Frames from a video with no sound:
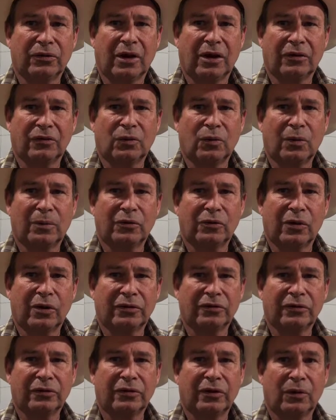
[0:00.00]
a nice warm
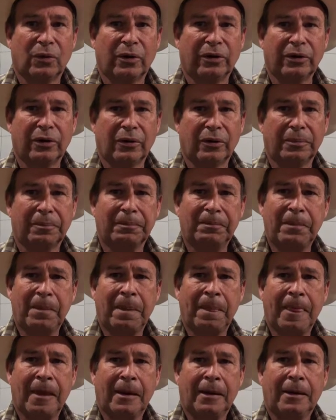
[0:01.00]
truck sitting there waiting on them.
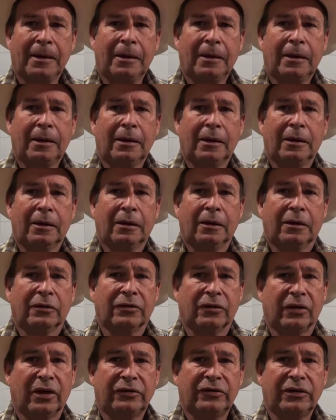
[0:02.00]

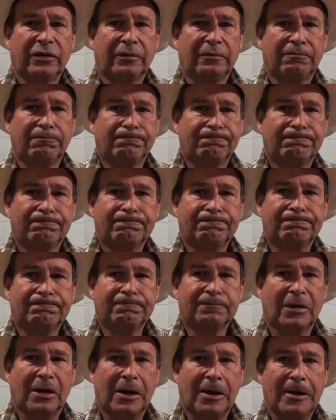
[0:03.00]
So that's it.
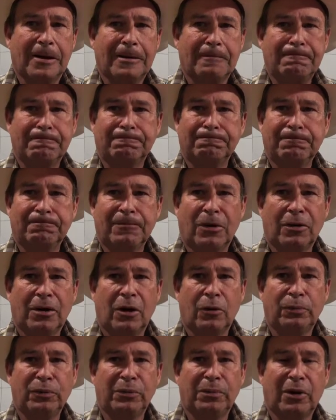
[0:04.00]

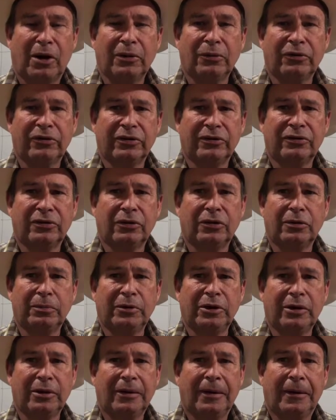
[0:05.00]
Hope you play with this a little
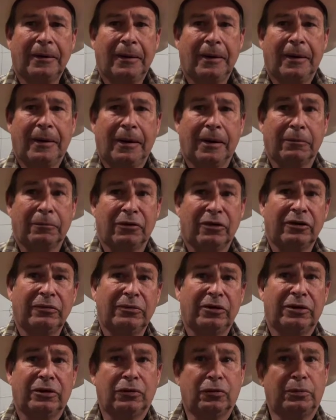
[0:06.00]
bit, and believe
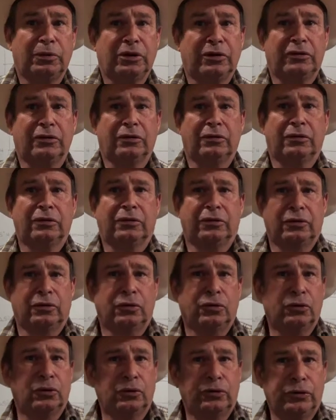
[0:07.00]
me, you'll be the
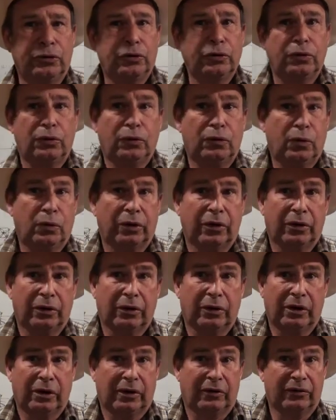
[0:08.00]
cool dude
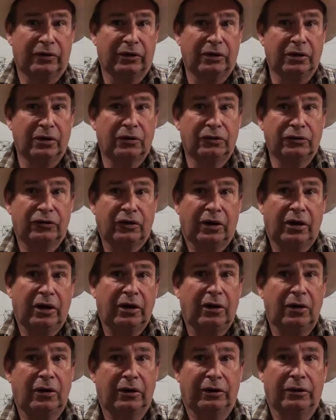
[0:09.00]
when everything goes to
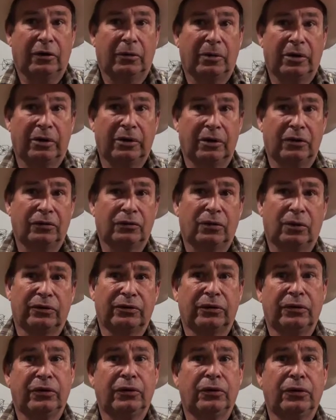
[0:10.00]
hell and nobody knows what
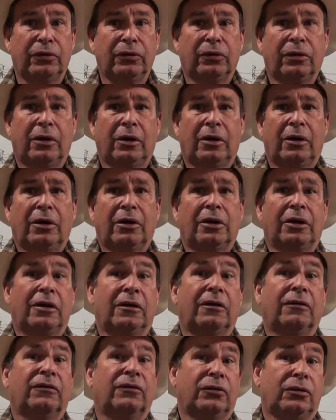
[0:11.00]
to do
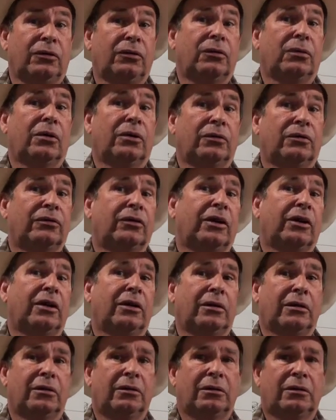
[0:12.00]
if you
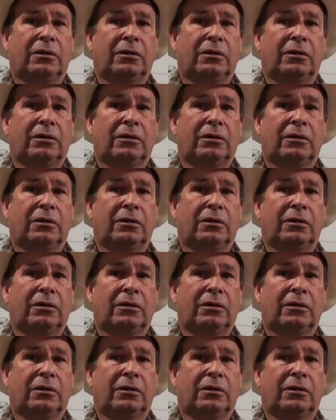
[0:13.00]
understand